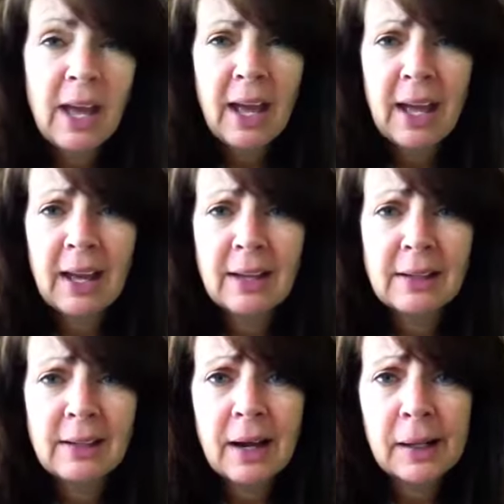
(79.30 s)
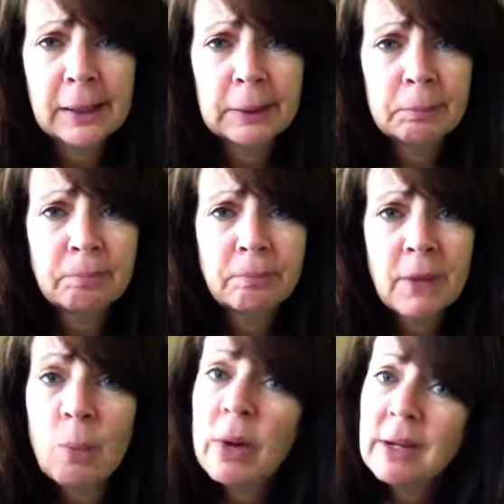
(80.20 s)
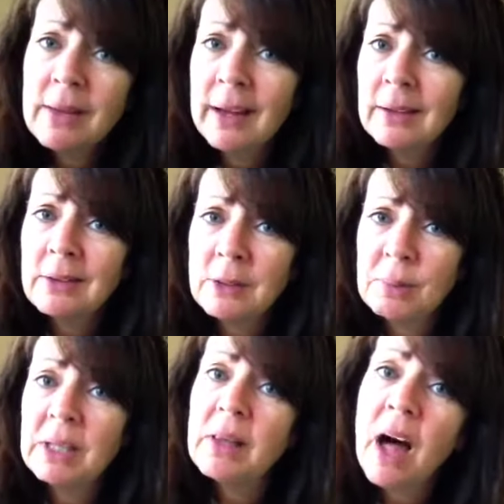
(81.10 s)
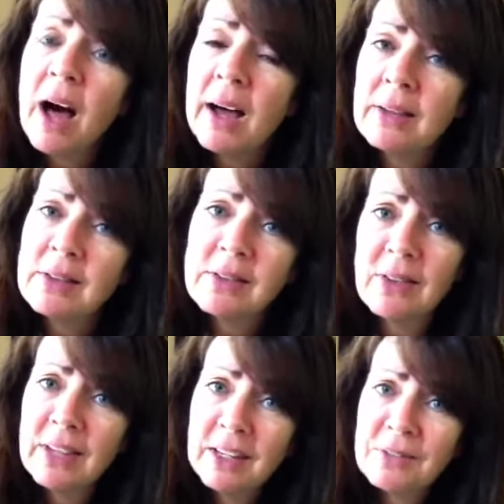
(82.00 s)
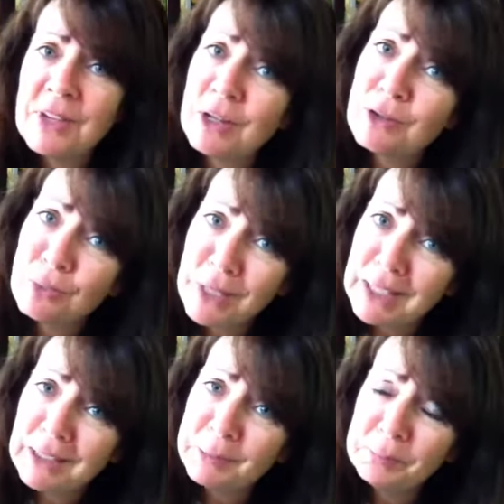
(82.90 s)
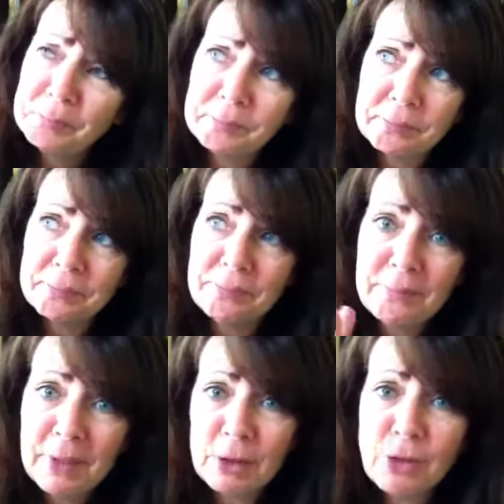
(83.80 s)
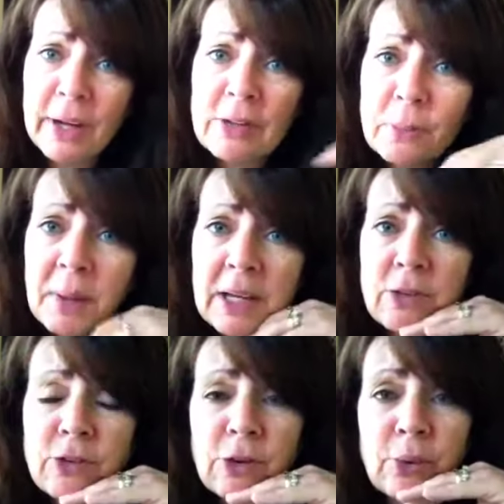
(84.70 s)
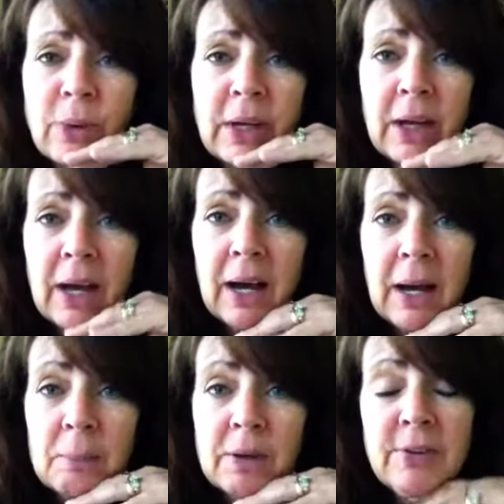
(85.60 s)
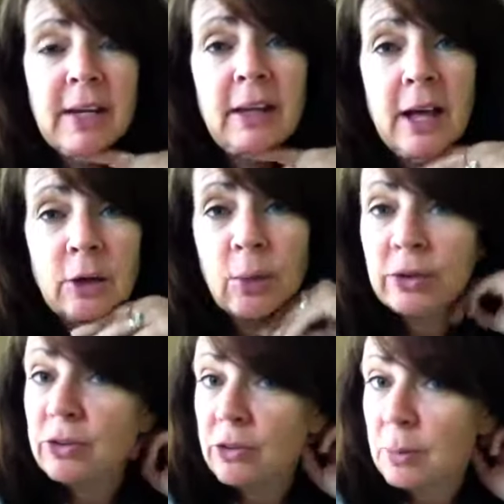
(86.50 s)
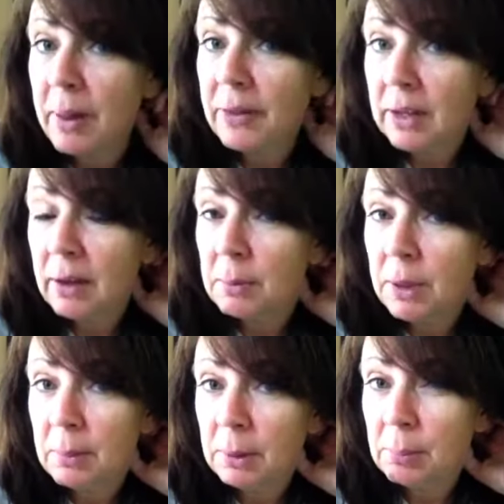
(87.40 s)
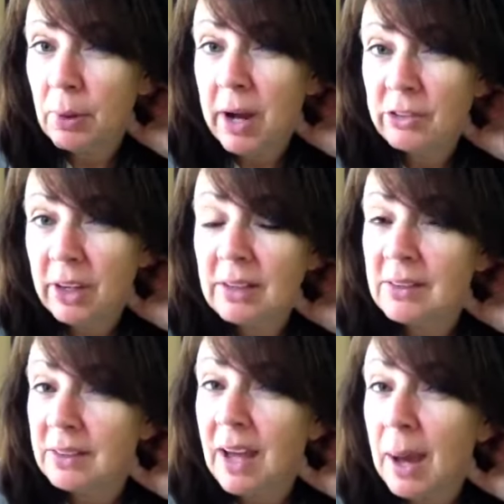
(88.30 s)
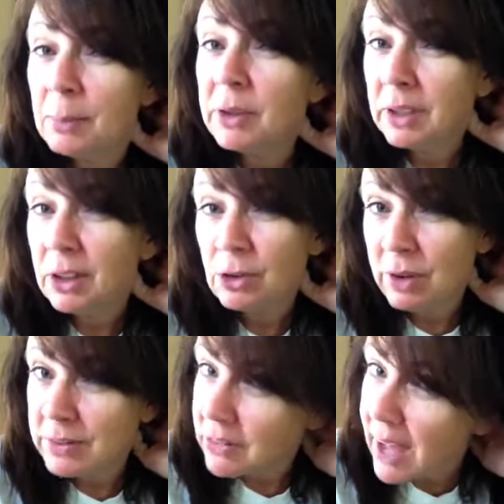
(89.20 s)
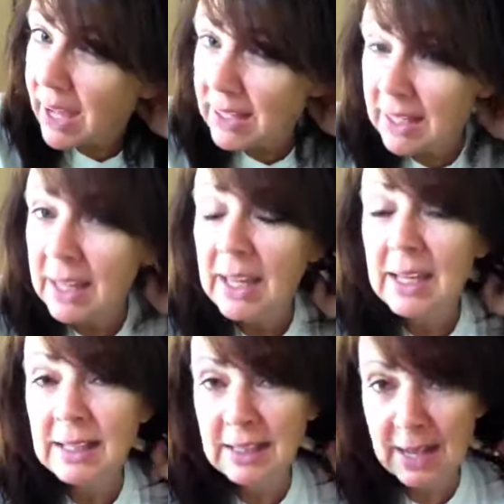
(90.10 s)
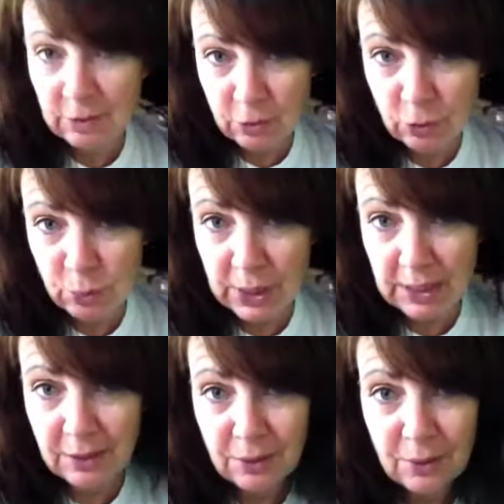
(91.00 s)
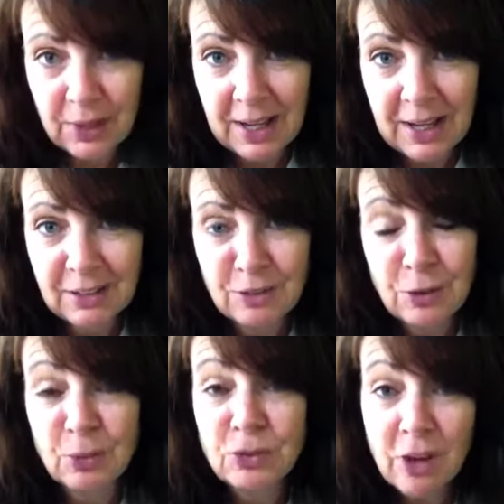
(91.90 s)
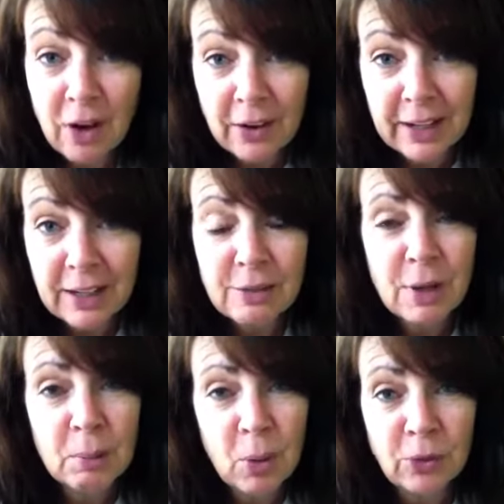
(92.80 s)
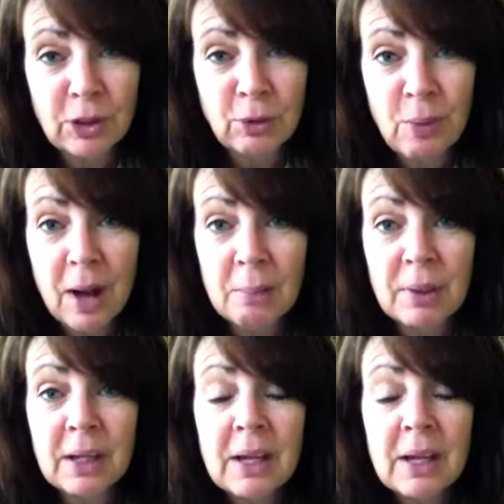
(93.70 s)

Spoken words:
And I wanted that to be locked until the end of next week, trying to pace you. I've had a lot of questions about that upcoming project, and I'm going to address that next week, okay? So sorry if I'm holding you up,